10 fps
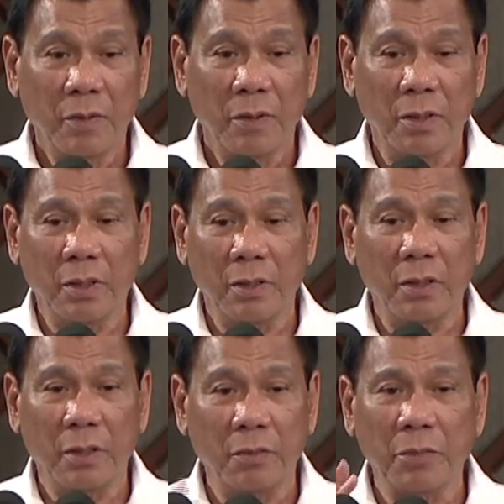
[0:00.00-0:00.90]

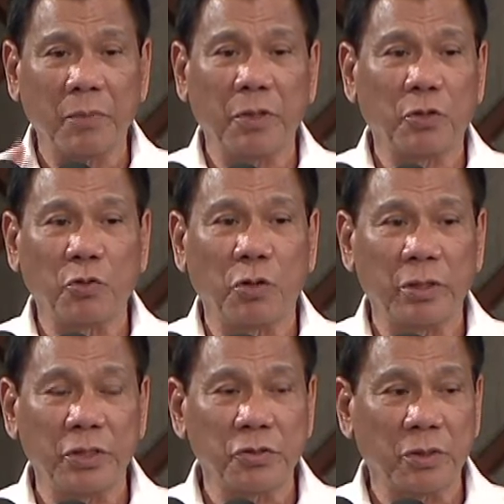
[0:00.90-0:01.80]
And maybe 2
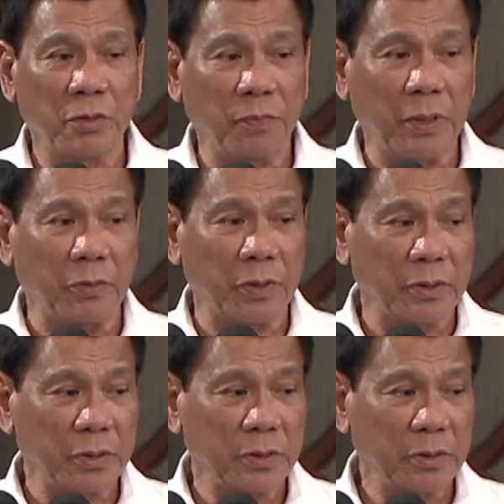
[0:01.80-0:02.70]
additional
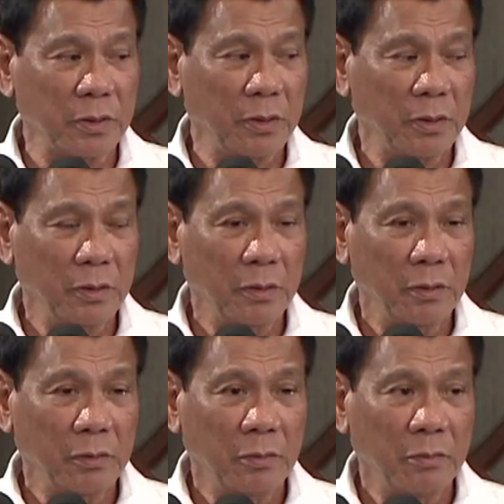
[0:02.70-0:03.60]
powers.
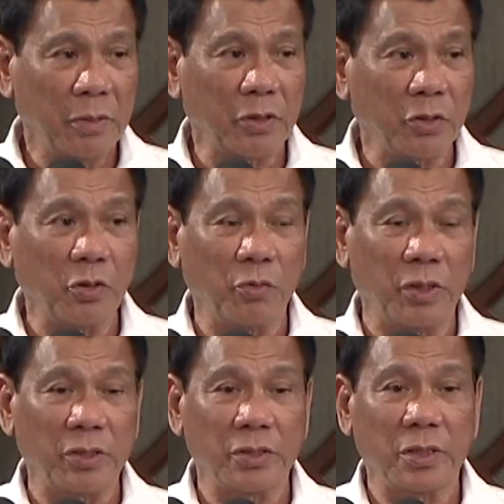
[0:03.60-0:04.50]
But
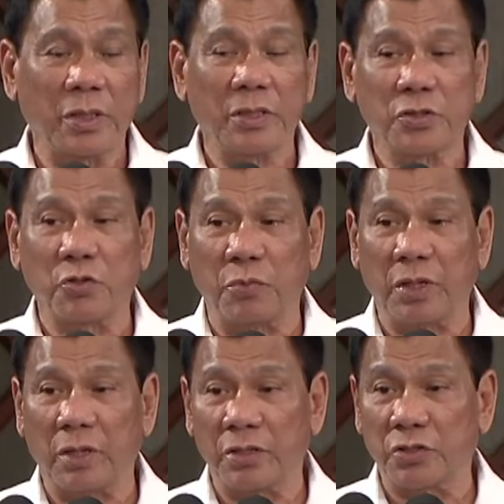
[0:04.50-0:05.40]
always, there has to
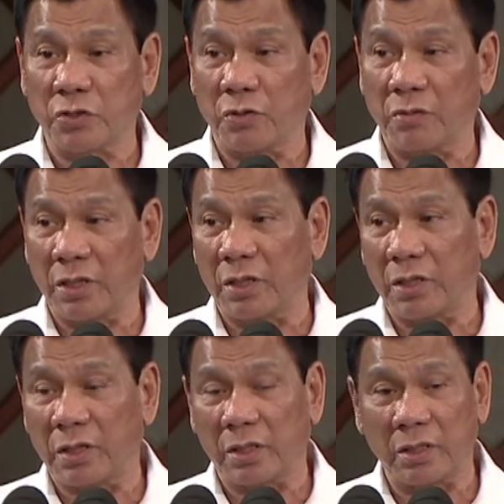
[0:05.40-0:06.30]
be a strong
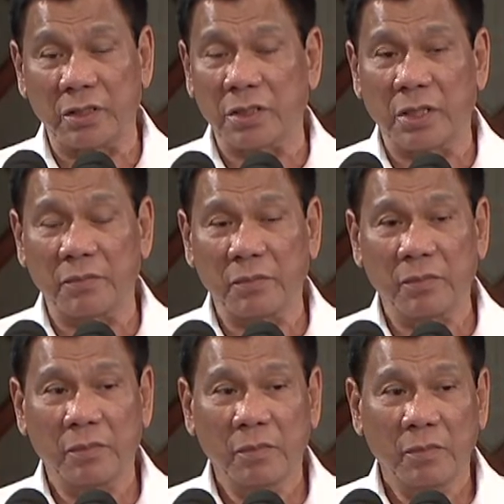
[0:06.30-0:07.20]
leader at this time.
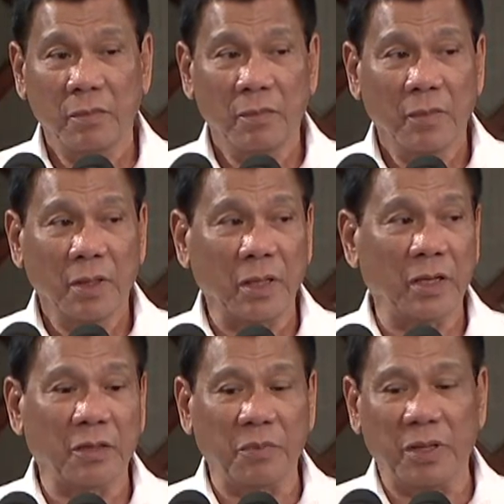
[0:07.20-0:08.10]

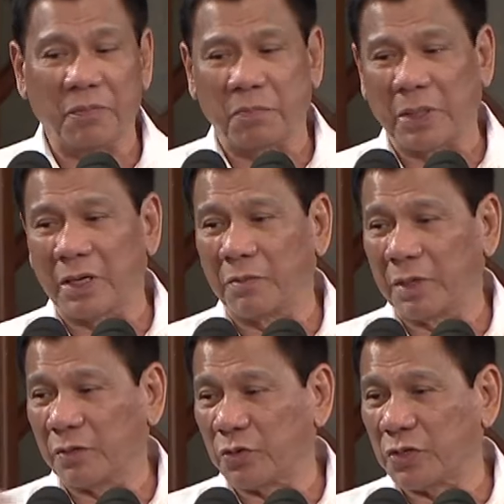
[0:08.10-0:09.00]
Cannot be a
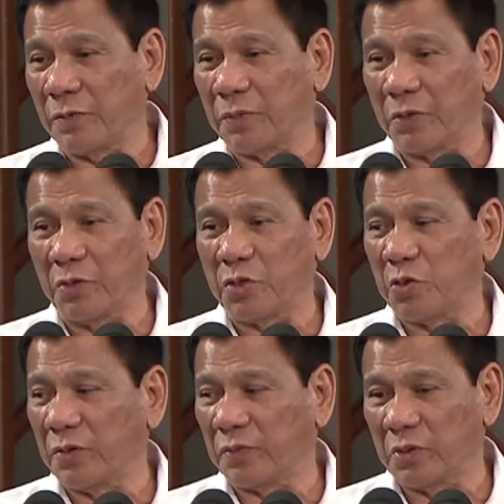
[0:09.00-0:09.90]
parliament or something which
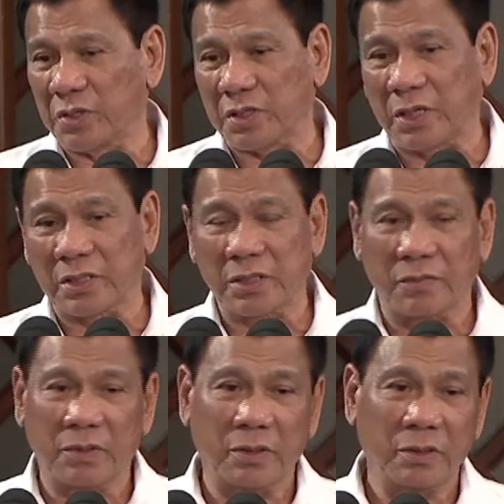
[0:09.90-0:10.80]
you have to discuss
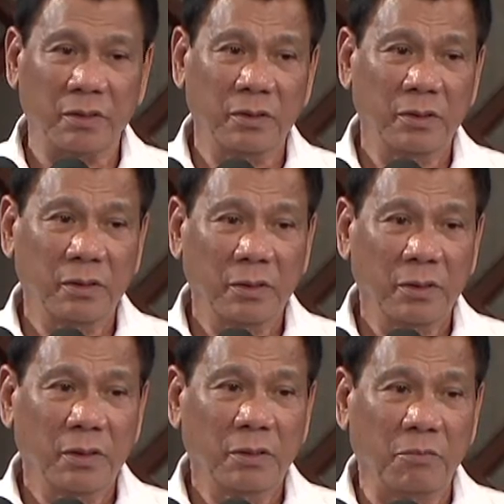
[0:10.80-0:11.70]
after.
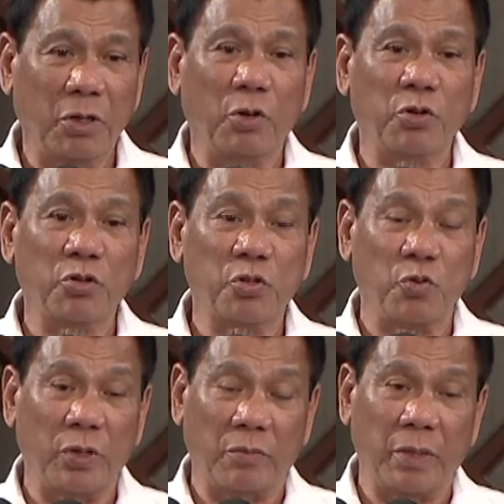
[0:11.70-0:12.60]
Belongs to
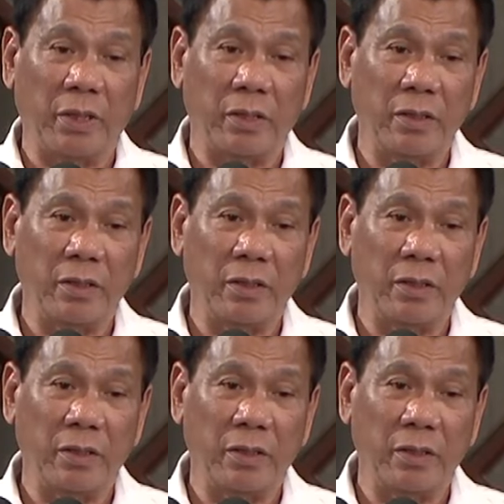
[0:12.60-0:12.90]
one man.